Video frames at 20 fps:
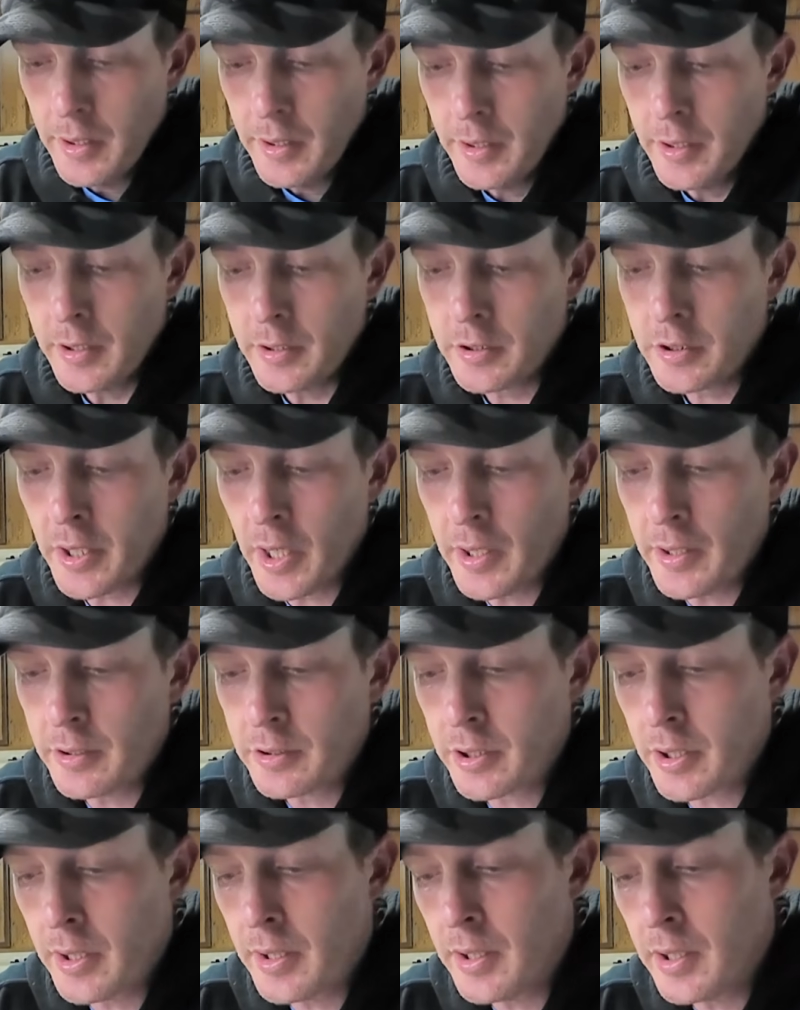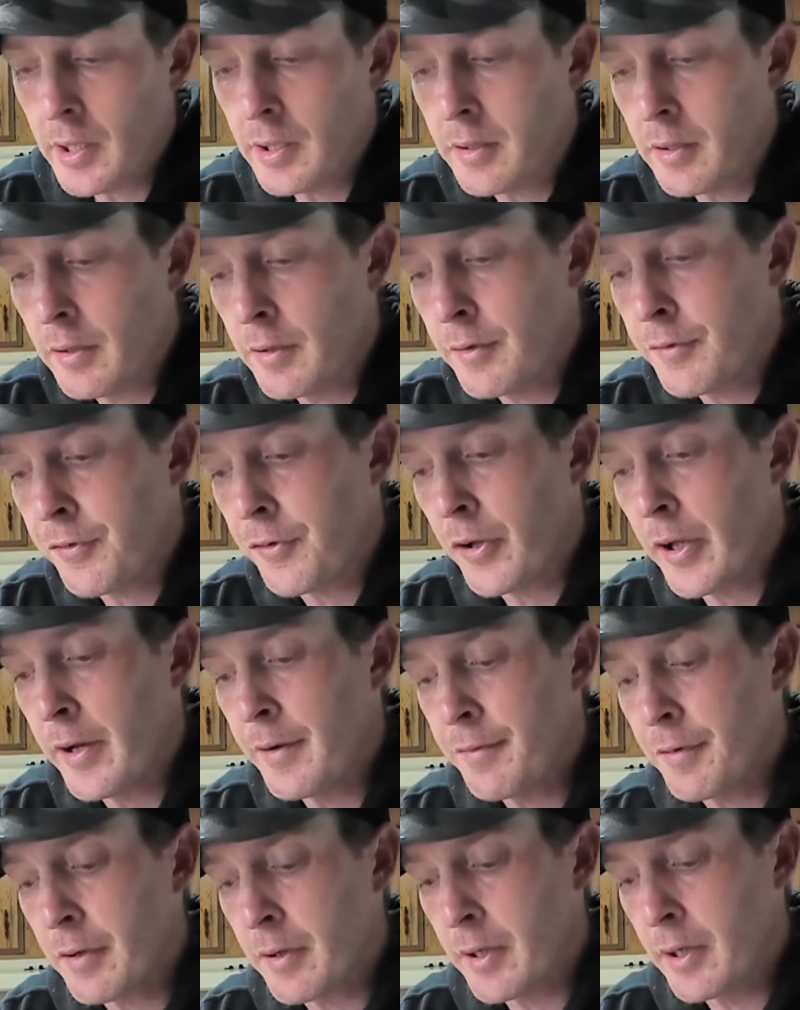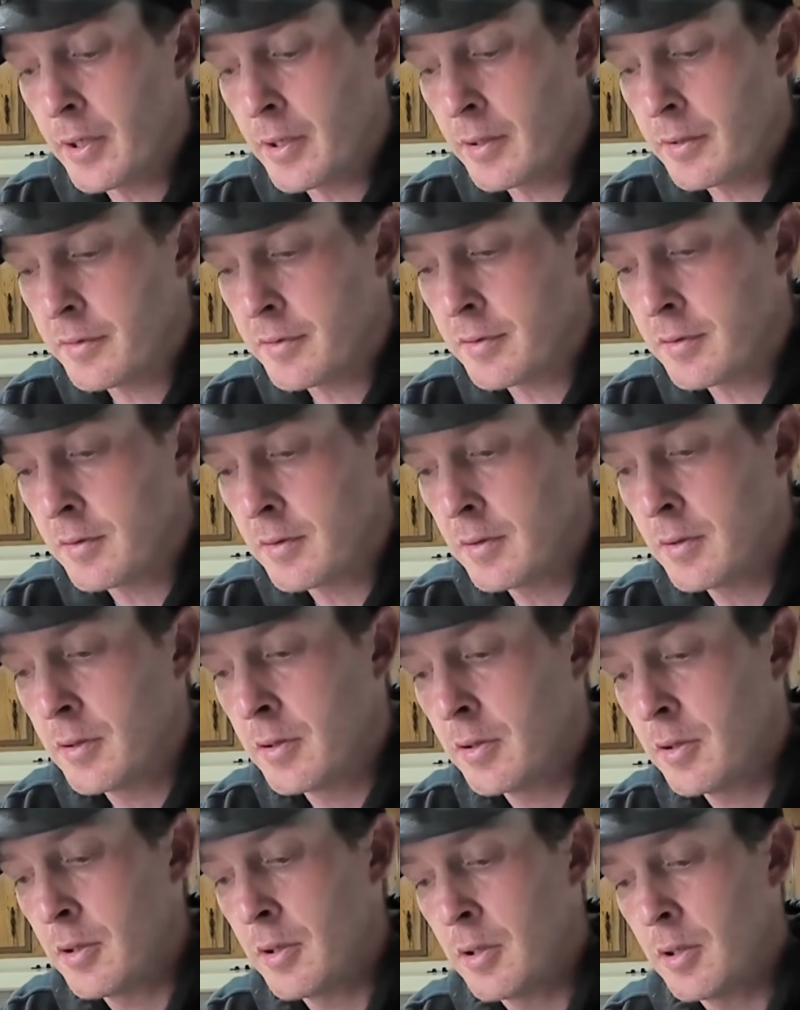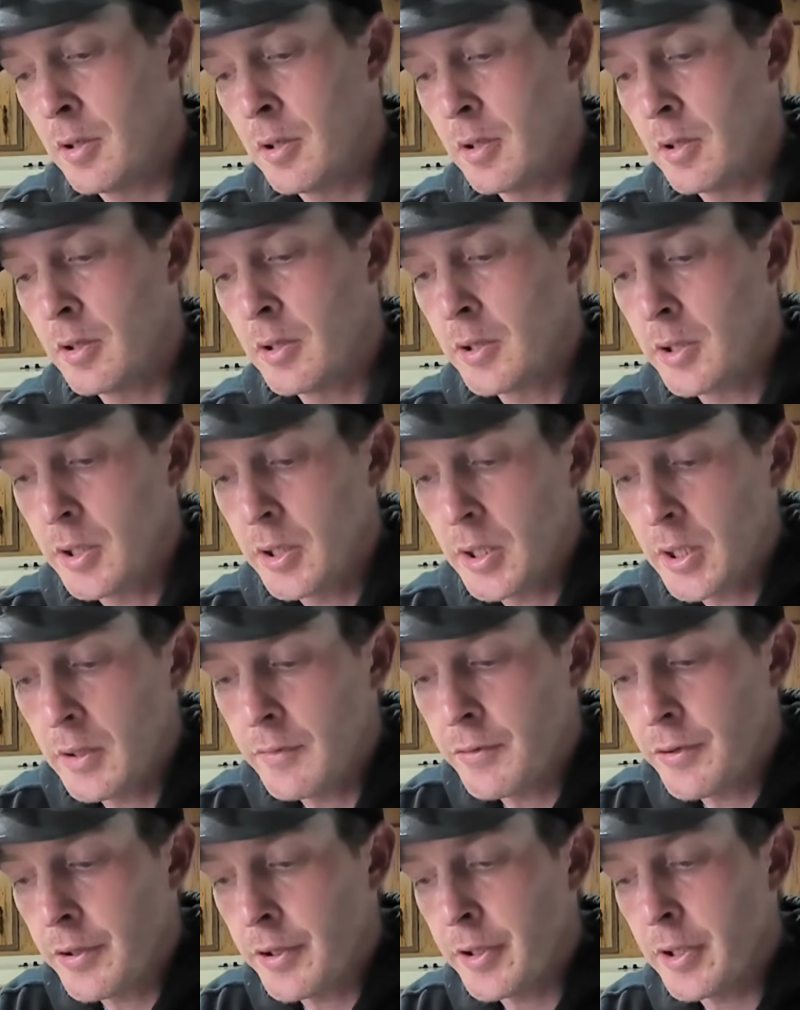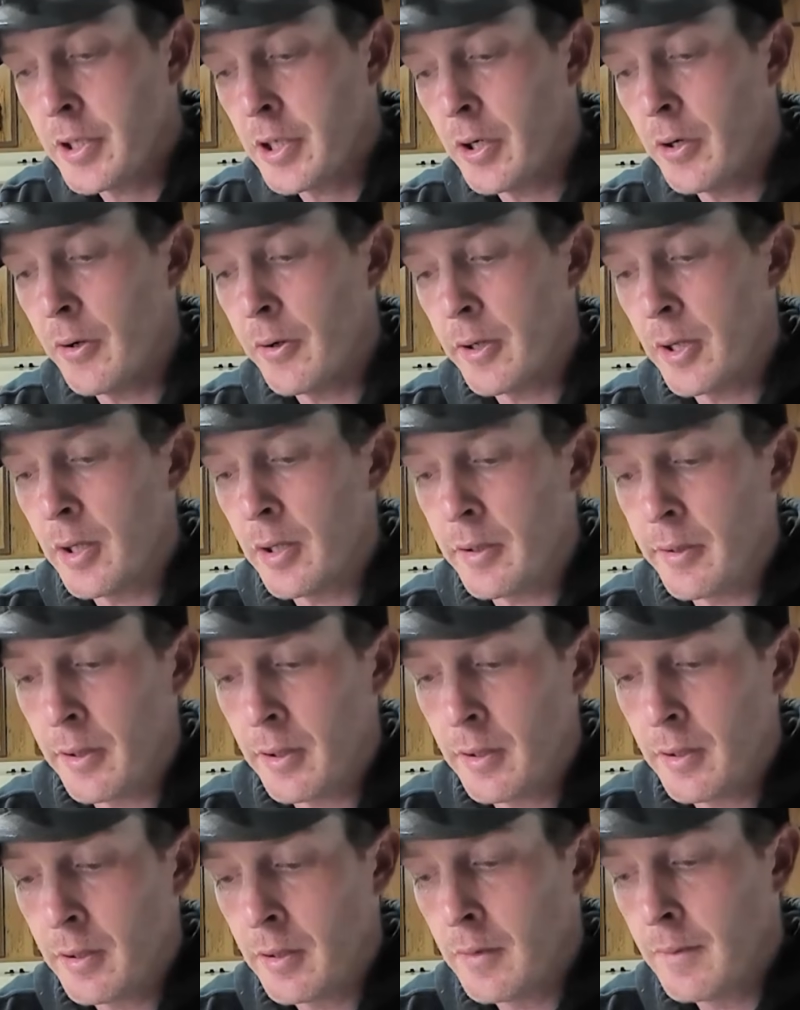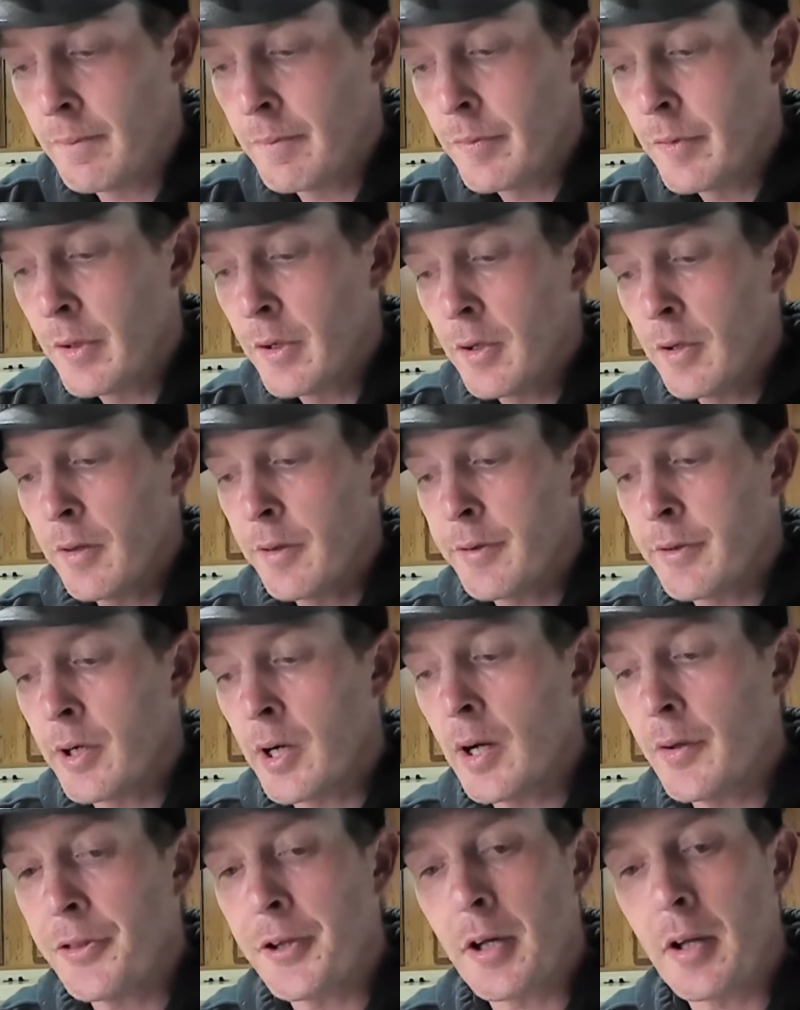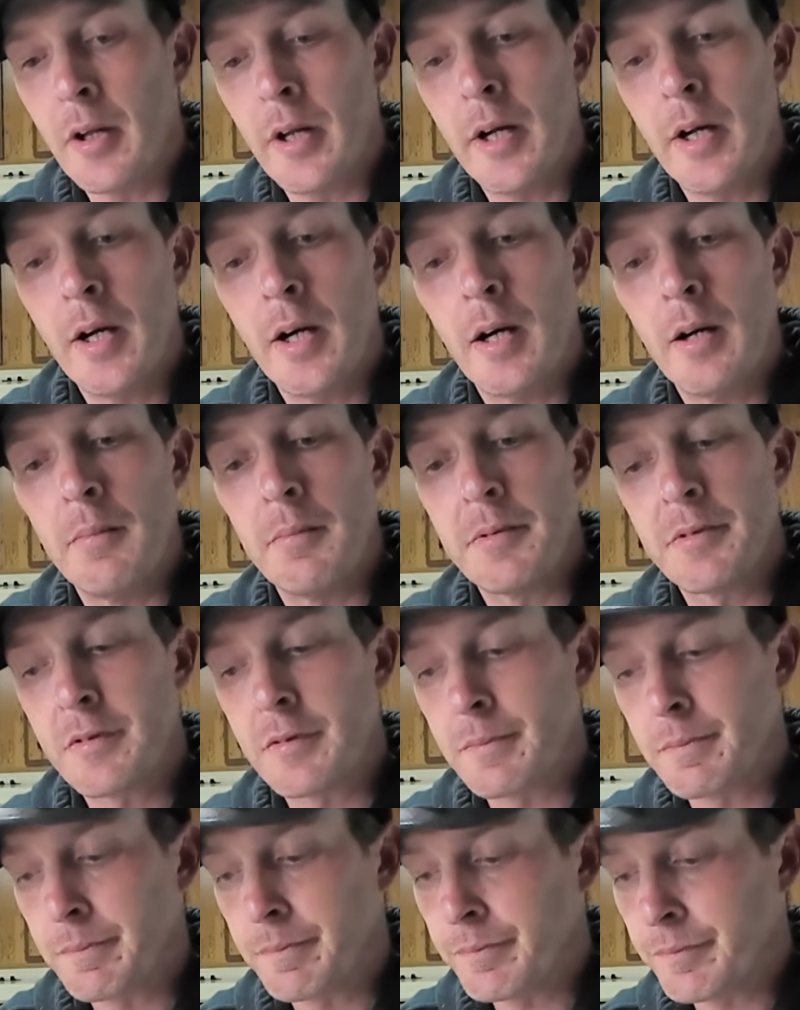You're just kind of trying to get those flavorings evenly coated throughout the clams.